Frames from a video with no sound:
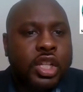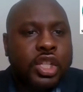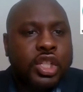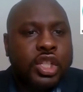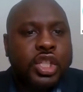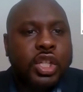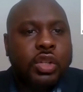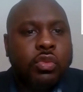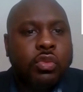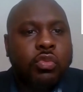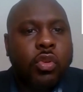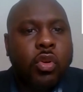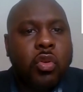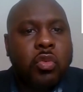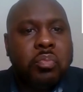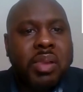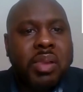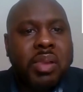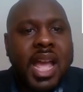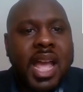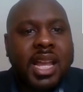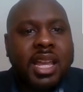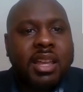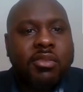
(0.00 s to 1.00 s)
She rode
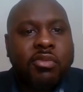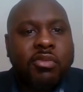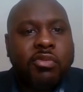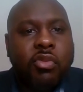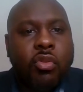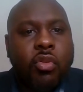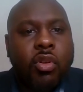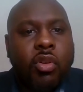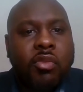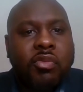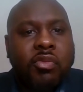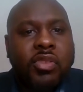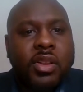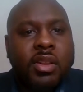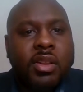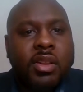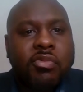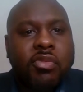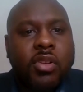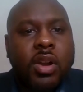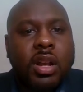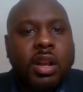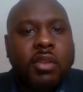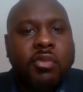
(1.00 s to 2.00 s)
back and forth in the
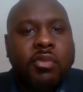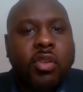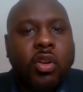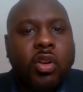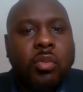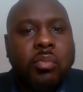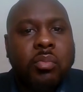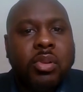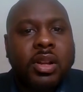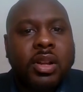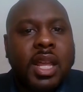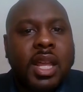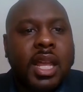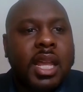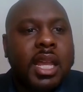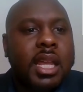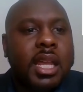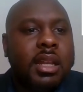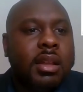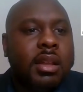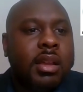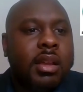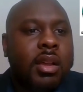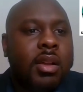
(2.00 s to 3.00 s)
front of her
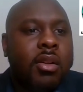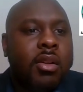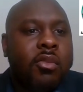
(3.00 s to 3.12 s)
brigade